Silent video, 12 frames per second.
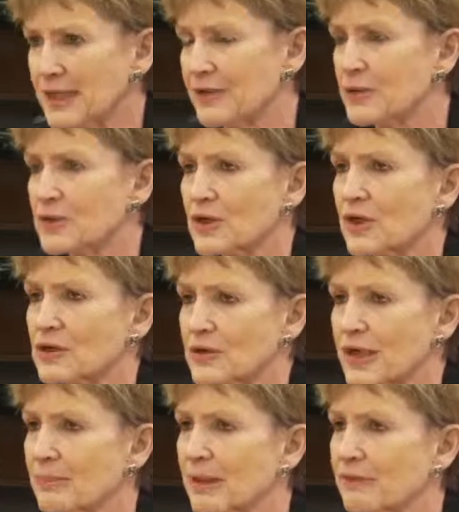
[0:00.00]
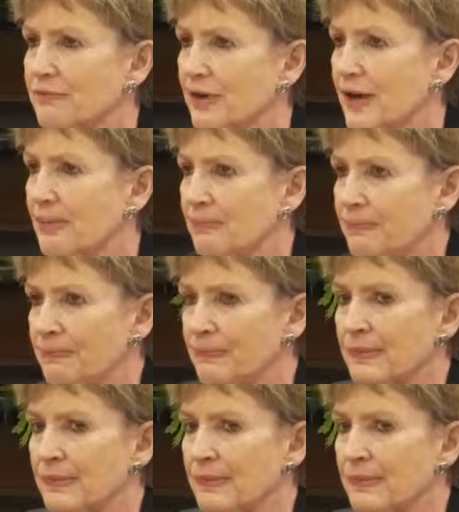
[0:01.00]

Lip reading: of those calls are coming from